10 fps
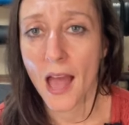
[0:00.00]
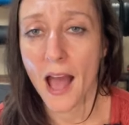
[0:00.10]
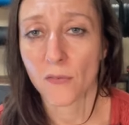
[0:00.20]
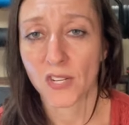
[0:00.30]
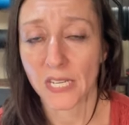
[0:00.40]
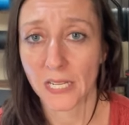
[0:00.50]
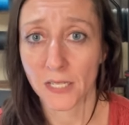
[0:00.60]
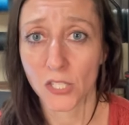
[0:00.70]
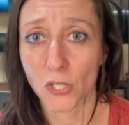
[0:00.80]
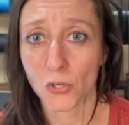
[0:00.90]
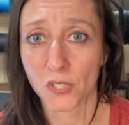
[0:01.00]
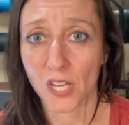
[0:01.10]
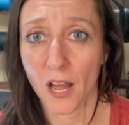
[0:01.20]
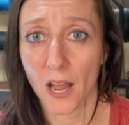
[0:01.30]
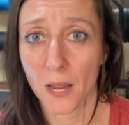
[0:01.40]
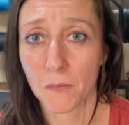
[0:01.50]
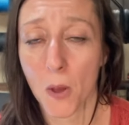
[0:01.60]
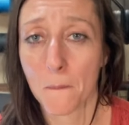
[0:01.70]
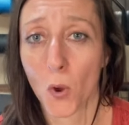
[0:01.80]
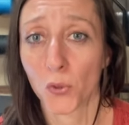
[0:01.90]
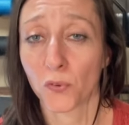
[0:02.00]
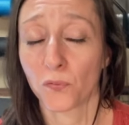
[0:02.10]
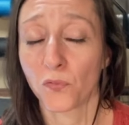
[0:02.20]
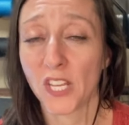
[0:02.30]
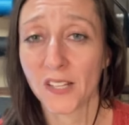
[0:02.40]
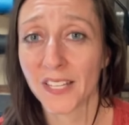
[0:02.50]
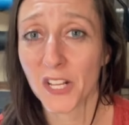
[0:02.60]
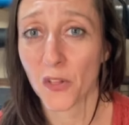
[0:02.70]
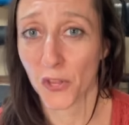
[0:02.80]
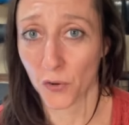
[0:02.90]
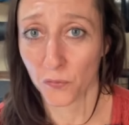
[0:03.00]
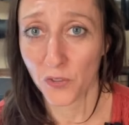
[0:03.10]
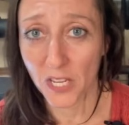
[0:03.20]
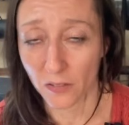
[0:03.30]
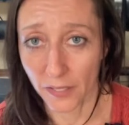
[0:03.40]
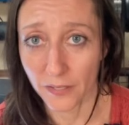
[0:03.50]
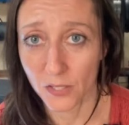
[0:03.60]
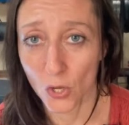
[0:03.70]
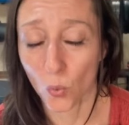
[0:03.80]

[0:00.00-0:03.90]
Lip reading: have an easier time both feeling their feelings,